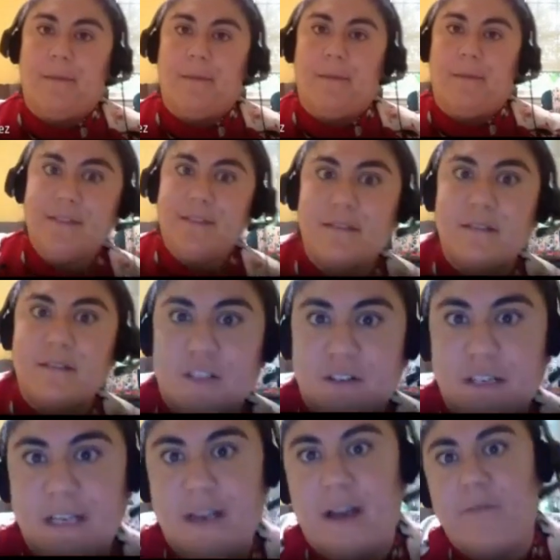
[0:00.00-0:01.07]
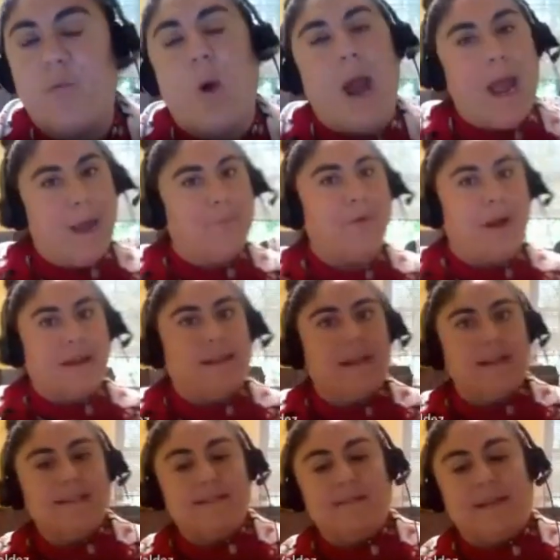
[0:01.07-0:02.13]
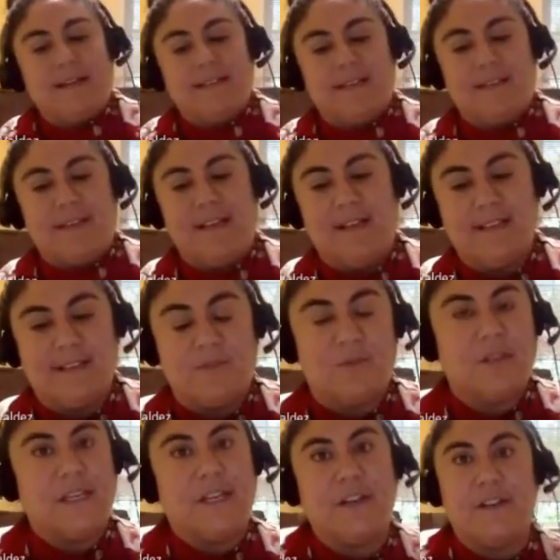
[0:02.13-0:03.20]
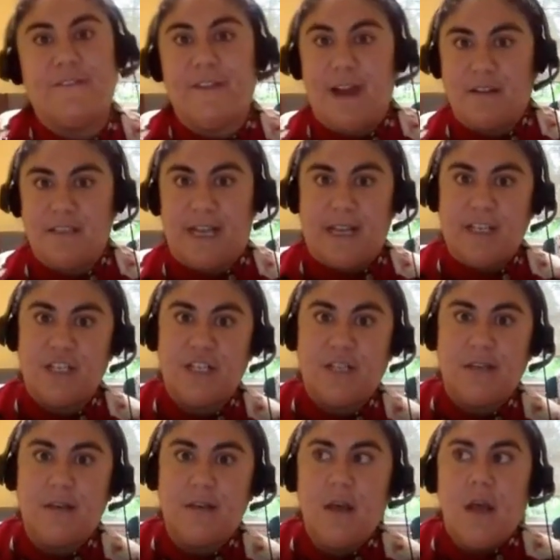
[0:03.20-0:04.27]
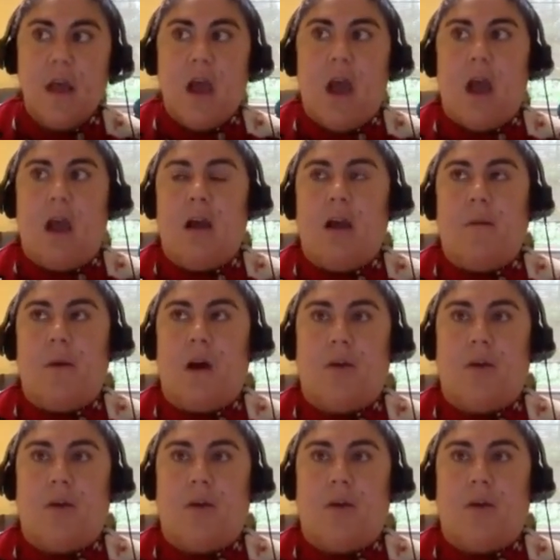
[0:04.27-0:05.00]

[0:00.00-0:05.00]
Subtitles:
personal journey of why I brought LENS, because I think it's a really good foundation on